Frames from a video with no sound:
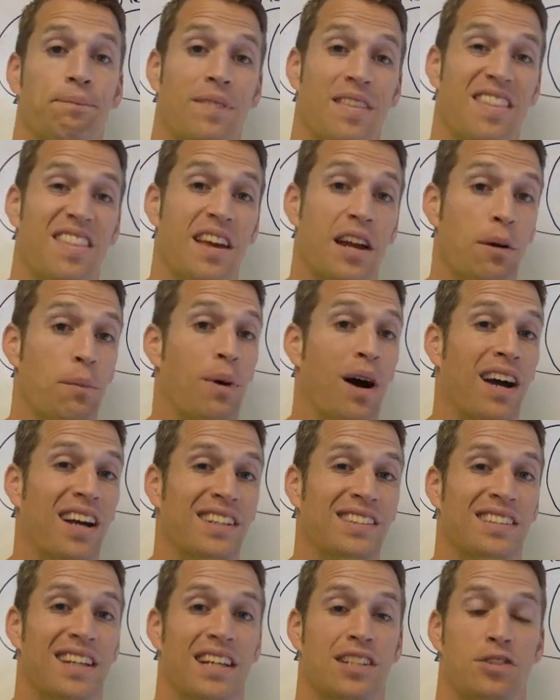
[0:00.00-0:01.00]
thereby
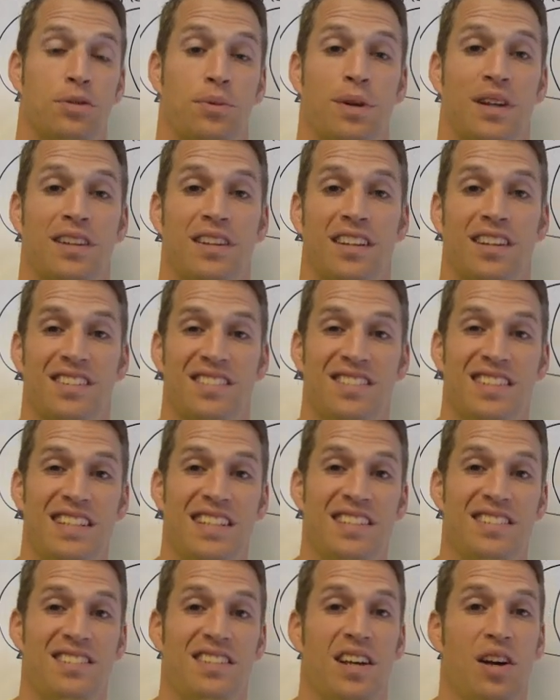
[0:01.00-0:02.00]
exacerbating the
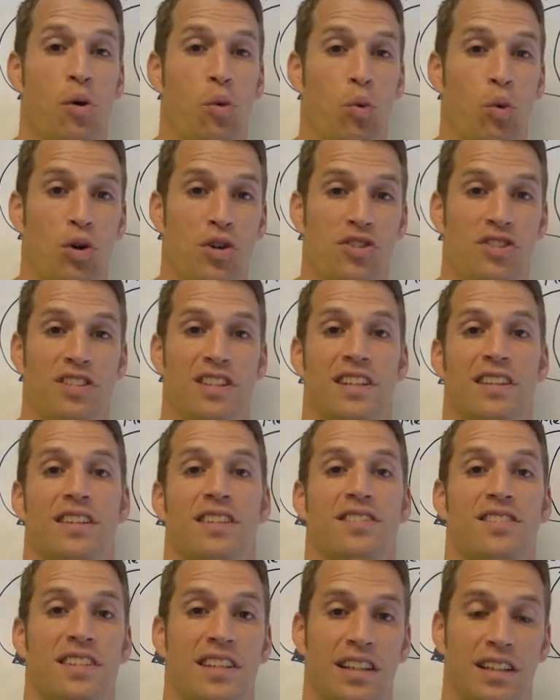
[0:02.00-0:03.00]
disease, worsening the
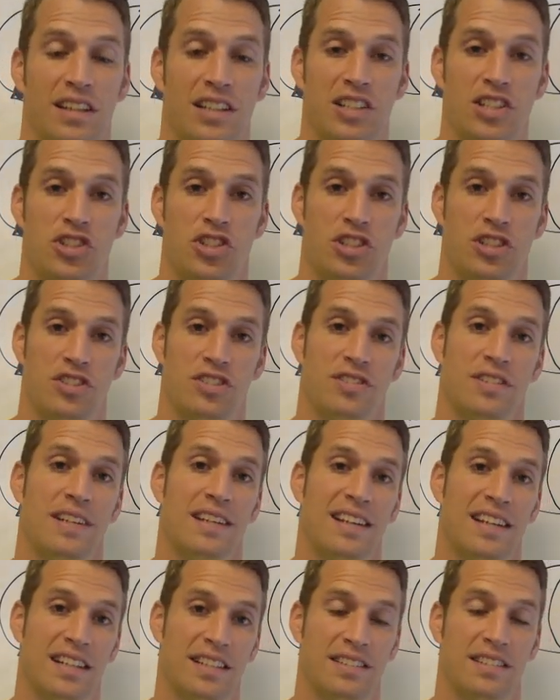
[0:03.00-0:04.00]
skin lesions,
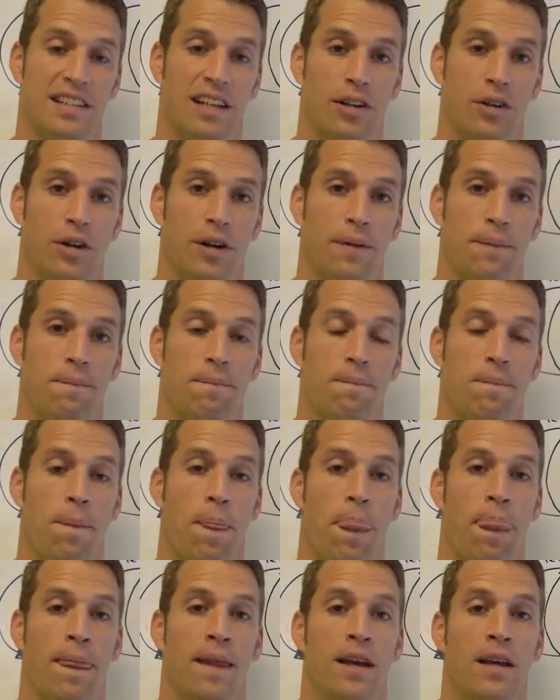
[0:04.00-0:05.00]
etc.
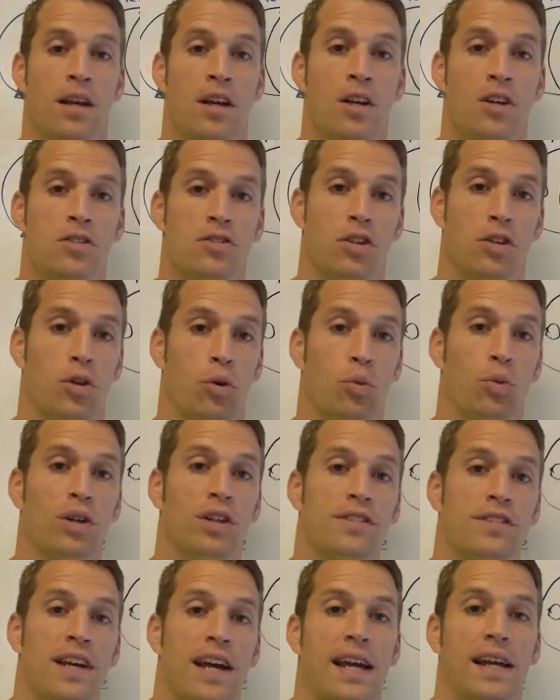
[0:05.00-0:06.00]
So the
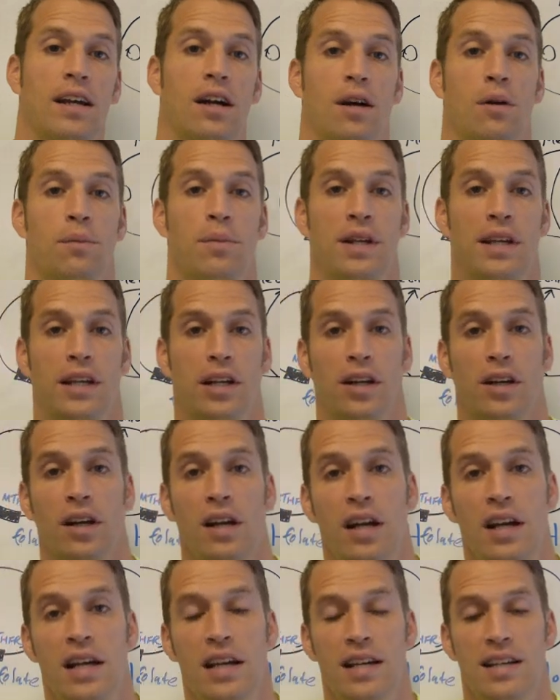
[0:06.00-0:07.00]
real take home here
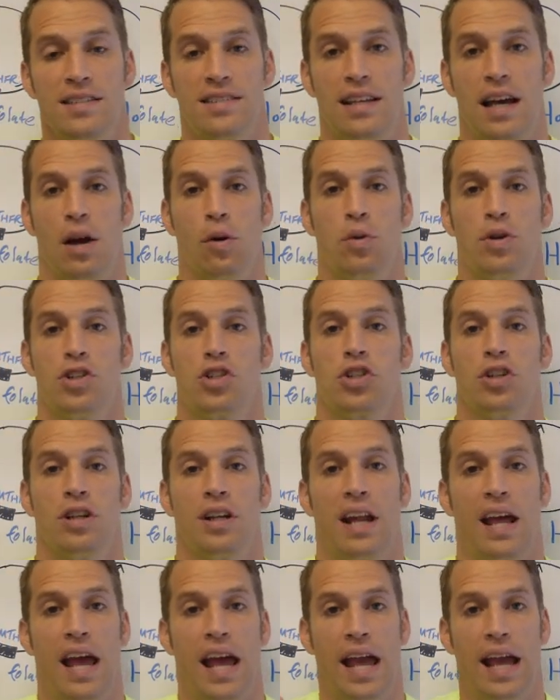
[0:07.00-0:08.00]
is that we
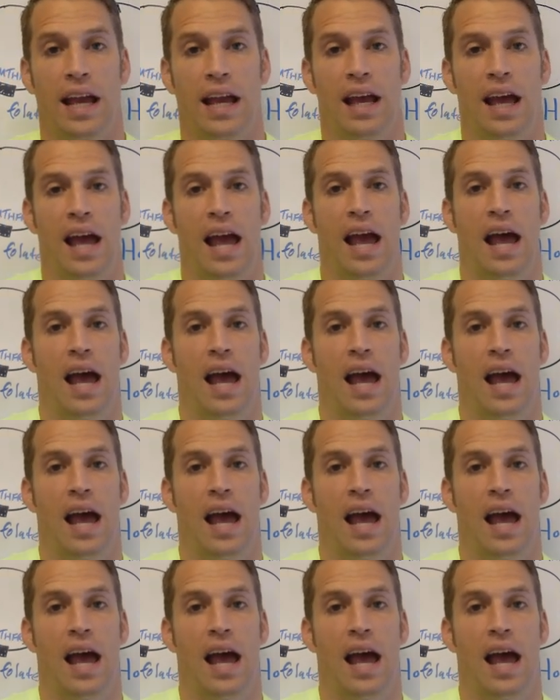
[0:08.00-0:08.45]
shouldn't hang